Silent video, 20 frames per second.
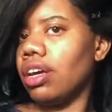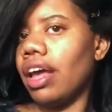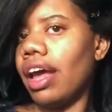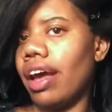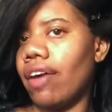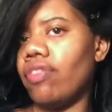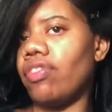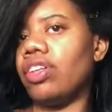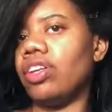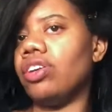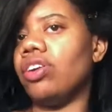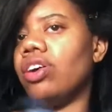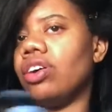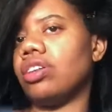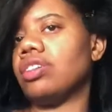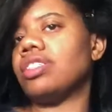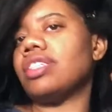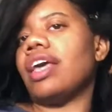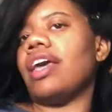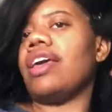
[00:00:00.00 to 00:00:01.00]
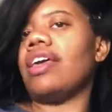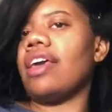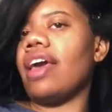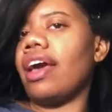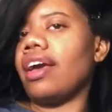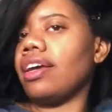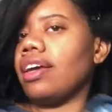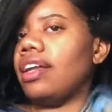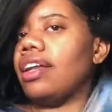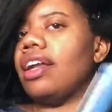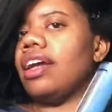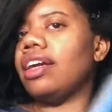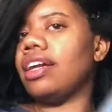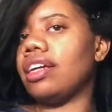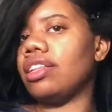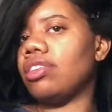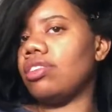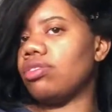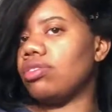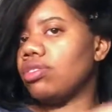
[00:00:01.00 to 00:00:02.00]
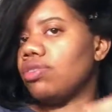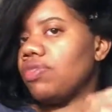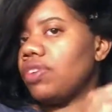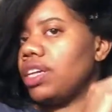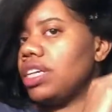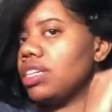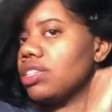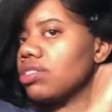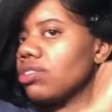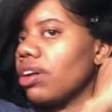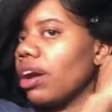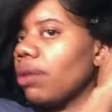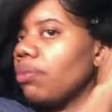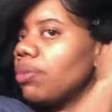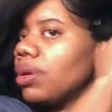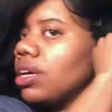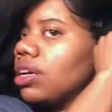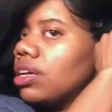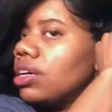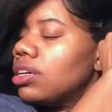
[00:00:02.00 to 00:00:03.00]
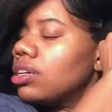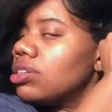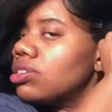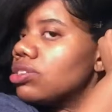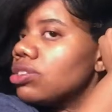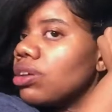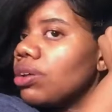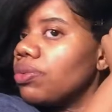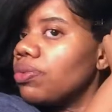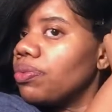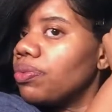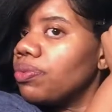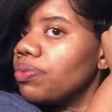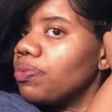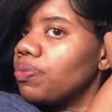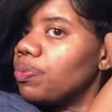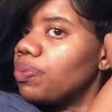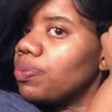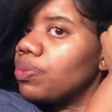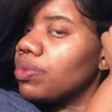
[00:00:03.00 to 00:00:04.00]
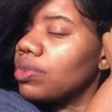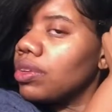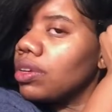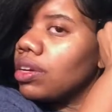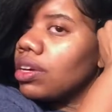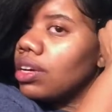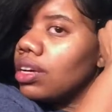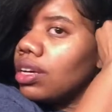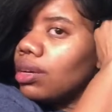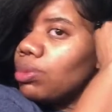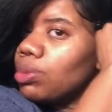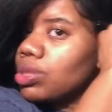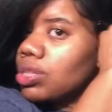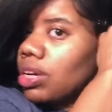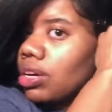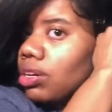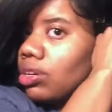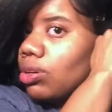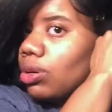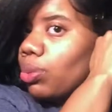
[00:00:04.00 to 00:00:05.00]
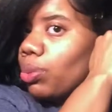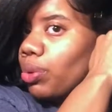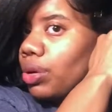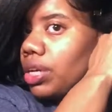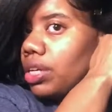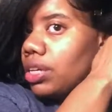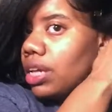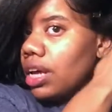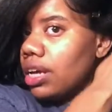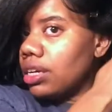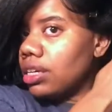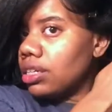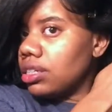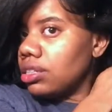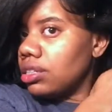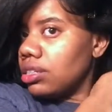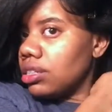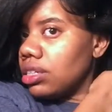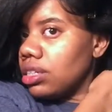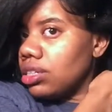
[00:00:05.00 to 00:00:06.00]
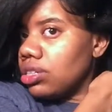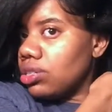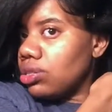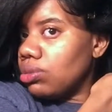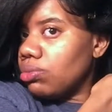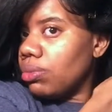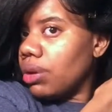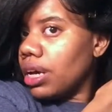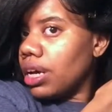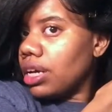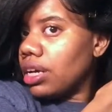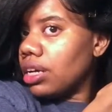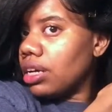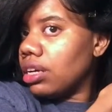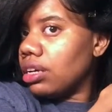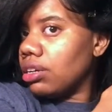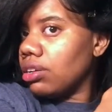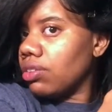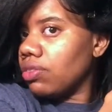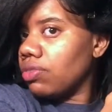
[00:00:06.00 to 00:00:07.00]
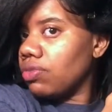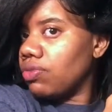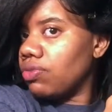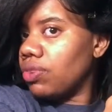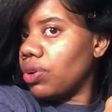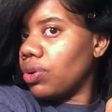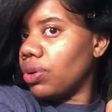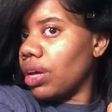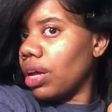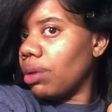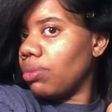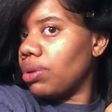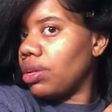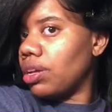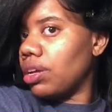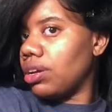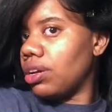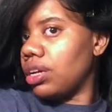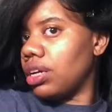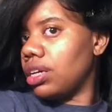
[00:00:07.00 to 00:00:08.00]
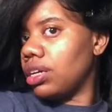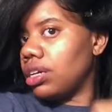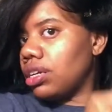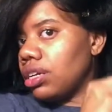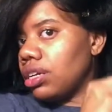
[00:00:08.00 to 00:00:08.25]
had the dog saying heckin', and I thought it was funny as crap. So I'm starting to incorporate that into my vocabulary.